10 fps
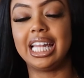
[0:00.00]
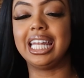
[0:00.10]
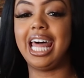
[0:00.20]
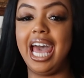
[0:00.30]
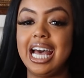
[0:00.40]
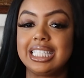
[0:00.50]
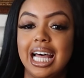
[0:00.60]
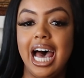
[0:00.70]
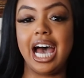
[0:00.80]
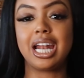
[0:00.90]
the
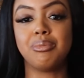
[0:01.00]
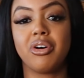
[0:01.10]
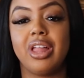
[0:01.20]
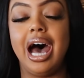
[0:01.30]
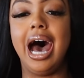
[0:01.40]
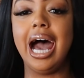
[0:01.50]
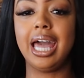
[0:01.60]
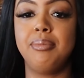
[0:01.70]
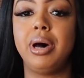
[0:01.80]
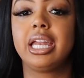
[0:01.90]
last item on the
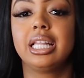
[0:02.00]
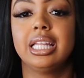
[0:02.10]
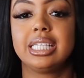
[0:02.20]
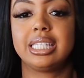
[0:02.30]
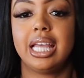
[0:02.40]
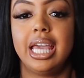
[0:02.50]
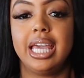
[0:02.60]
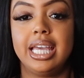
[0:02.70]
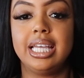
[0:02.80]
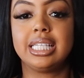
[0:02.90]
hot commodity list
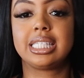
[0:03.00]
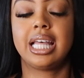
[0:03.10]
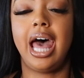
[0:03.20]
is